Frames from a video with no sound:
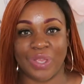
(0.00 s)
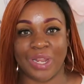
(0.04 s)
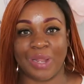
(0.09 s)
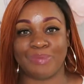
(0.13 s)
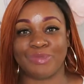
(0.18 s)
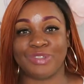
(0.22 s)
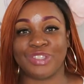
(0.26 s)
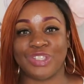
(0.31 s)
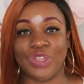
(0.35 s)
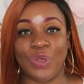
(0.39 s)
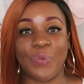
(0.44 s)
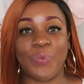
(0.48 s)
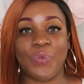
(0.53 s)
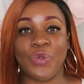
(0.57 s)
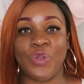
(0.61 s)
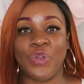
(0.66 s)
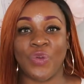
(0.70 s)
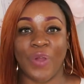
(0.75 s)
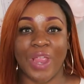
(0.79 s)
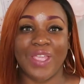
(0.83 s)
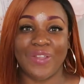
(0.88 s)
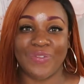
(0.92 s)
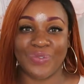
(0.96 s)
and I'm so
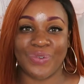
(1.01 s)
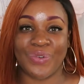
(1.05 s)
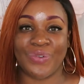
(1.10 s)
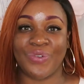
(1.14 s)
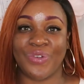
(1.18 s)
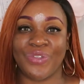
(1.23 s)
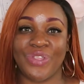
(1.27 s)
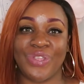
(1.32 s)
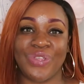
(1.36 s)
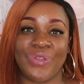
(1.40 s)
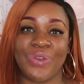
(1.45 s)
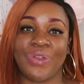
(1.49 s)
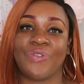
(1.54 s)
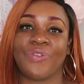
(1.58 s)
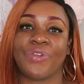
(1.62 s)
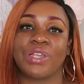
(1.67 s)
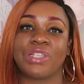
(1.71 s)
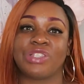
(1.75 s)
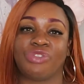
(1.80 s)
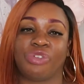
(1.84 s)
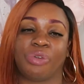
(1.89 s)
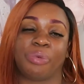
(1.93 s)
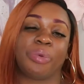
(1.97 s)
grateful for the
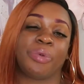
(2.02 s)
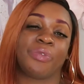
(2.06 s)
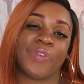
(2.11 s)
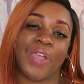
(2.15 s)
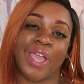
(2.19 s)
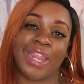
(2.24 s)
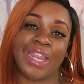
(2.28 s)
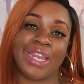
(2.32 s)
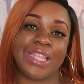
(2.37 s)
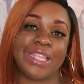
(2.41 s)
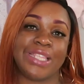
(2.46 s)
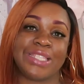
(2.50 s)
universe for providing